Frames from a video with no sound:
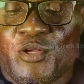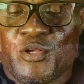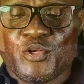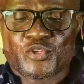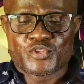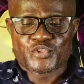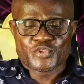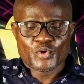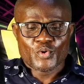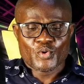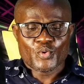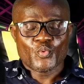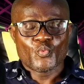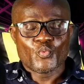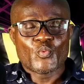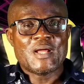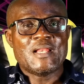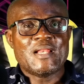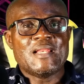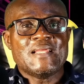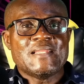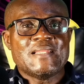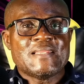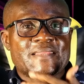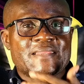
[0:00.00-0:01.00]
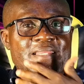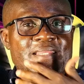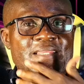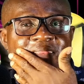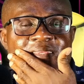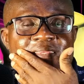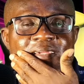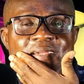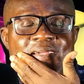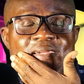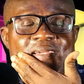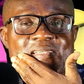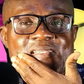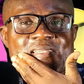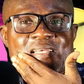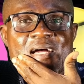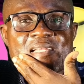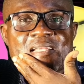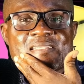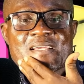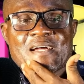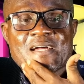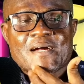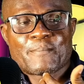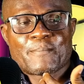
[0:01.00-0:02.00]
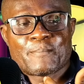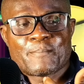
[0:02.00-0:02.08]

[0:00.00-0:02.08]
So, well, the thing is that,